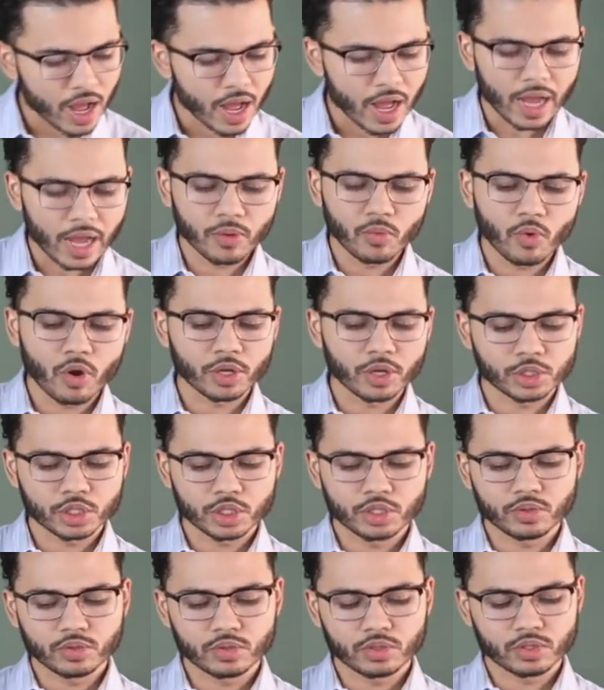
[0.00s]
I want
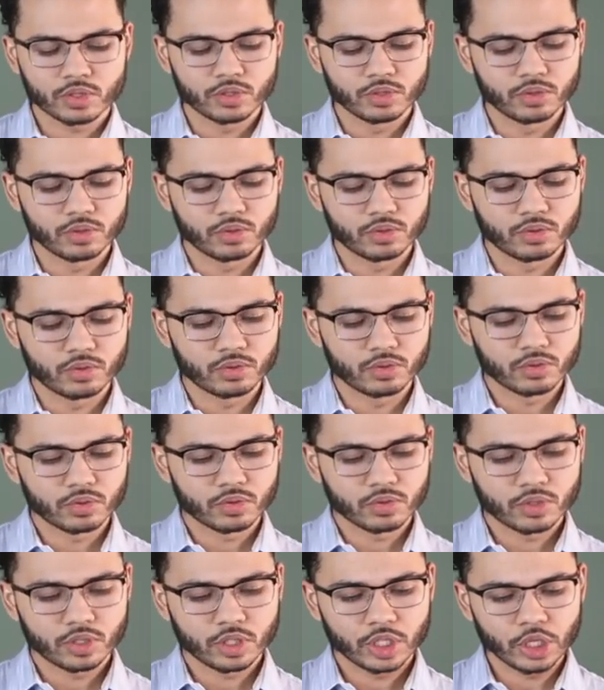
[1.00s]
you to,
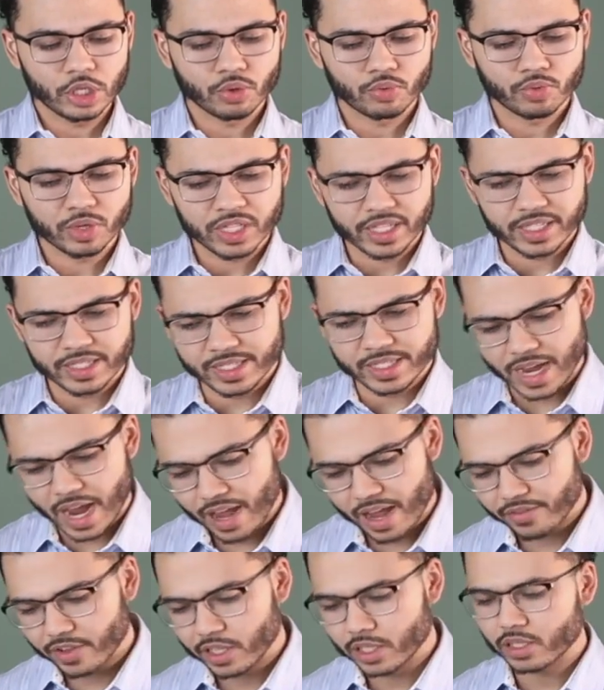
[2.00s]
you know, really
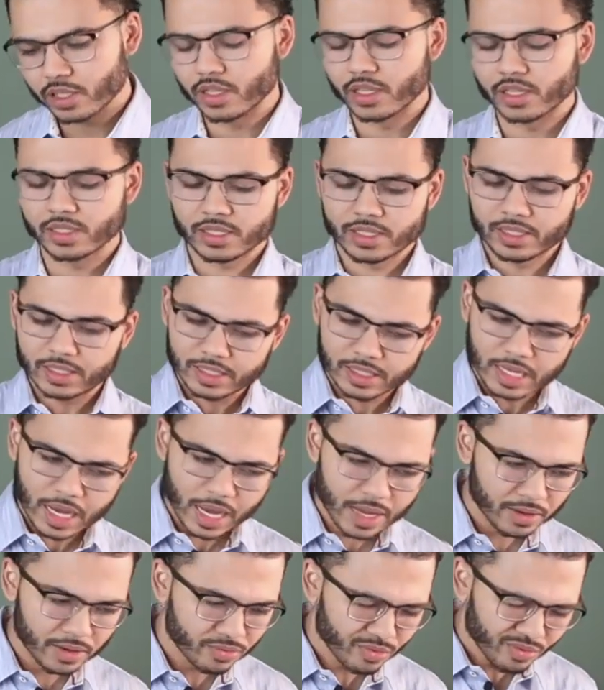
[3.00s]
dive into this.
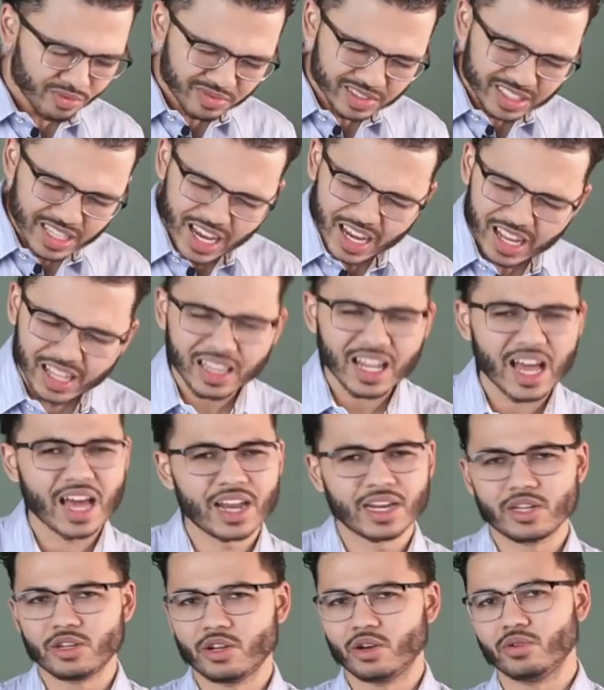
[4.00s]
Take a lot
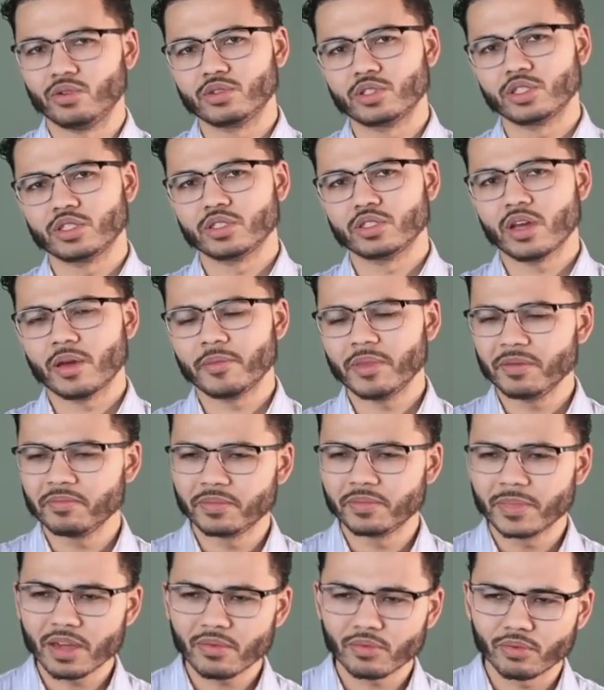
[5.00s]
of notes. I mean,
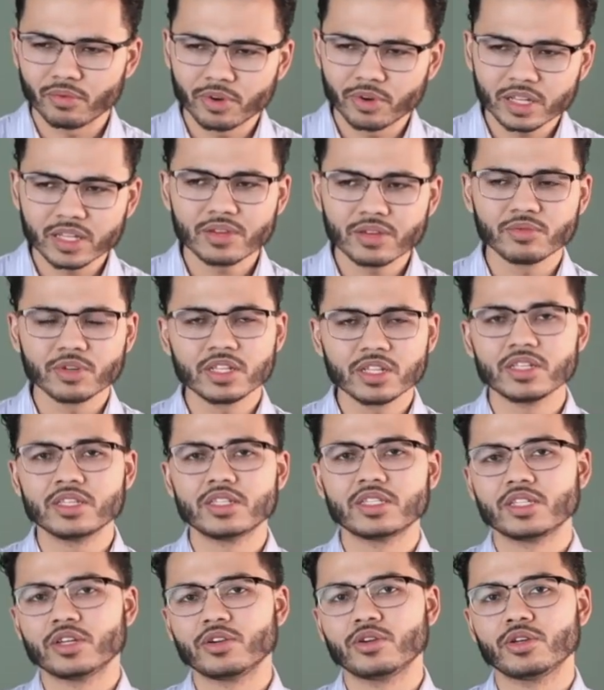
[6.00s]
get really, really
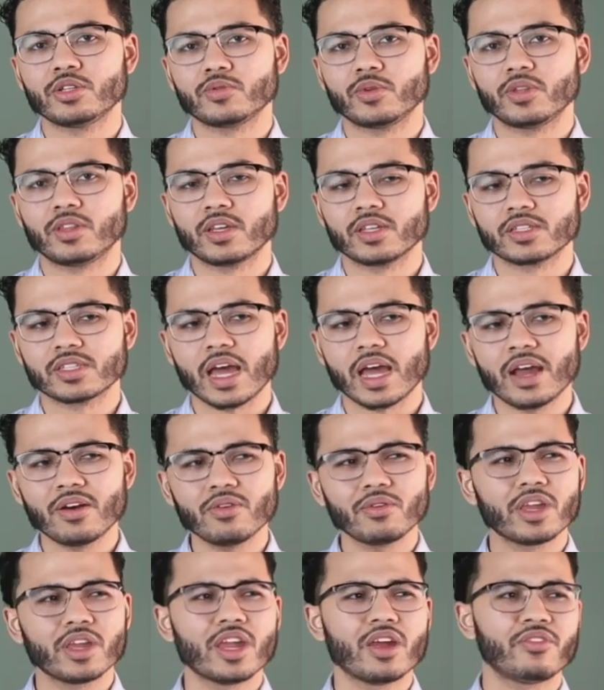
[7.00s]
serious with this. I
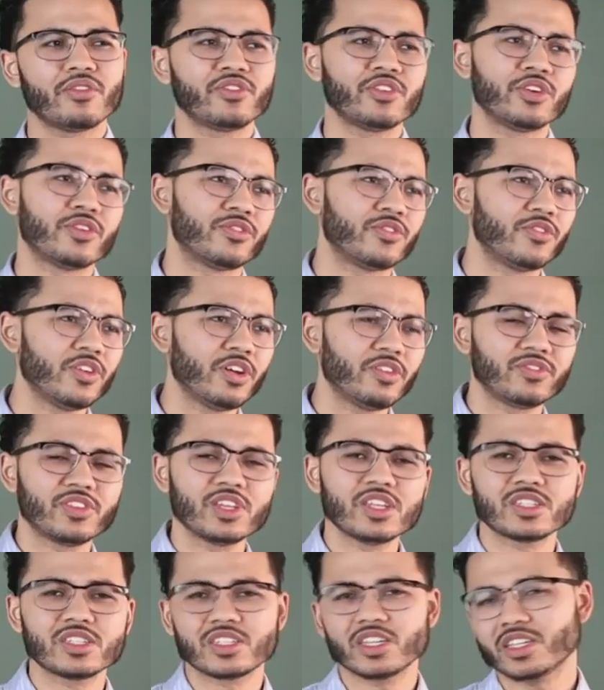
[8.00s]
don't care if you're 50,
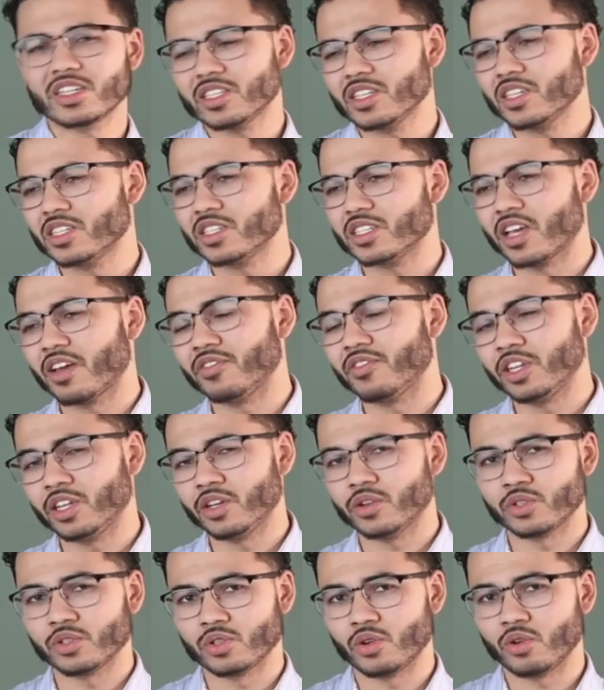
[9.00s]
60, 70
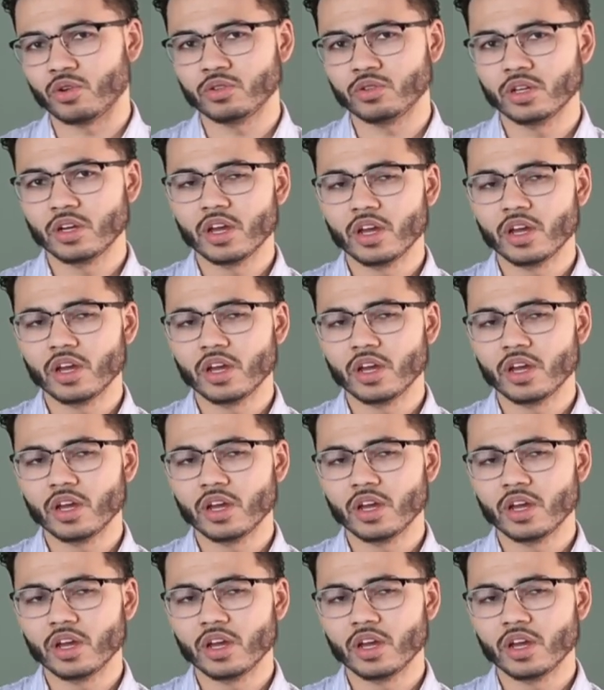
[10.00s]
years old.